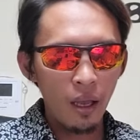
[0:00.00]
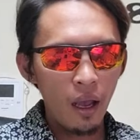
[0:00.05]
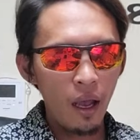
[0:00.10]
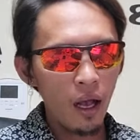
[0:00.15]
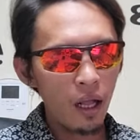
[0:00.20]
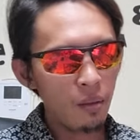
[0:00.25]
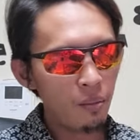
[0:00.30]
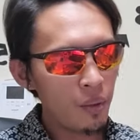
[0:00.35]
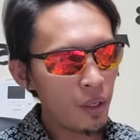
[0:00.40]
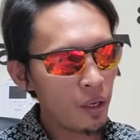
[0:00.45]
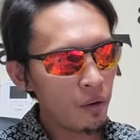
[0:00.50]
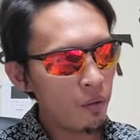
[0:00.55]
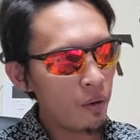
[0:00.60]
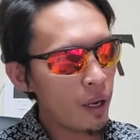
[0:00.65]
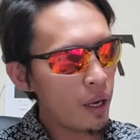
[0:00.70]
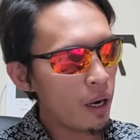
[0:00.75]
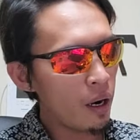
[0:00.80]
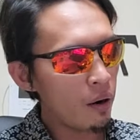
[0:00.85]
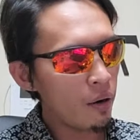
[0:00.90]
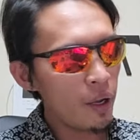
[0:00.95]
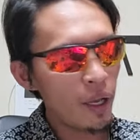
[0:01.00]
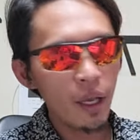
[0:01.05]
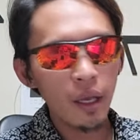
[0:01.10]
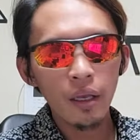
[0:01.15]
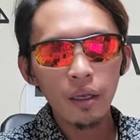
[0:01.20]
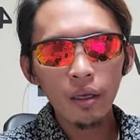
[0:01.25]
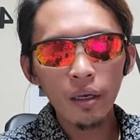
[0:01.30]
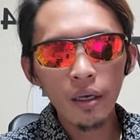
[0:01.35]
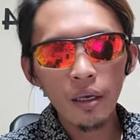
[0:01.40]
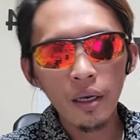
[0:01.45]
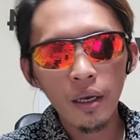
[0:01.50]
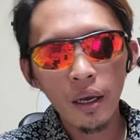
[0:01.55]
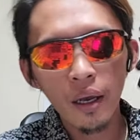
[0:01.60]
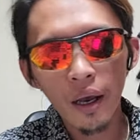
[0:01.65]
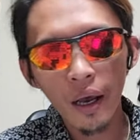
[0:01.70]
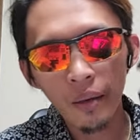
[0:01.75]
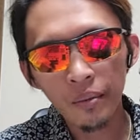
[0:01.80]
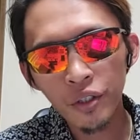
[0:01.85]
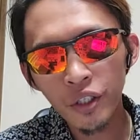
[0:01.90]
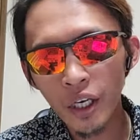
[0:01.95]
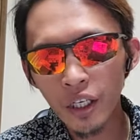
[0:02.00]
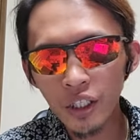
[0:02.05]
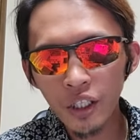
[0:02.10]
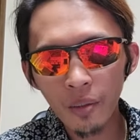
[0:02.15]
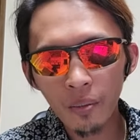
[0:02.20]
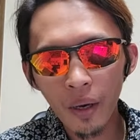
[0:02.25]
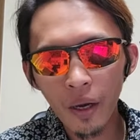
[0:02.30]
I'll be wearing. I'm changing